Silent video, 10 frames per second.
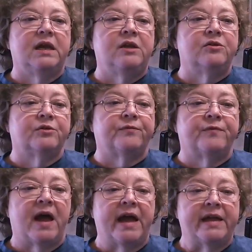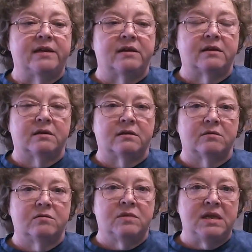either find
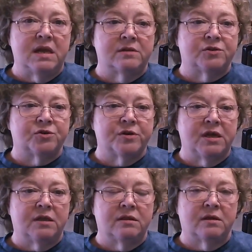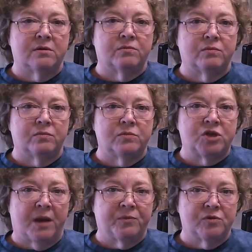the answer in the
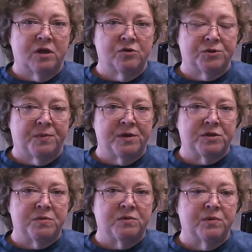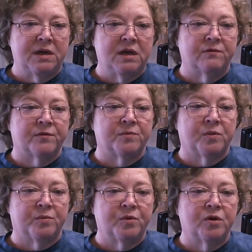chapter that you're supposed to be reading from
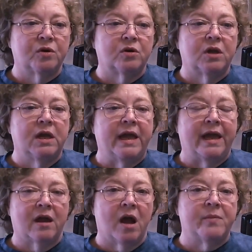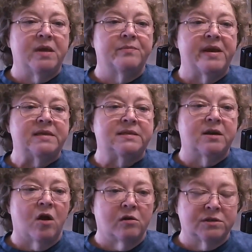the book and copy and paste
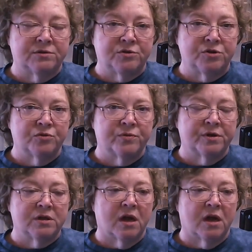it also to your Word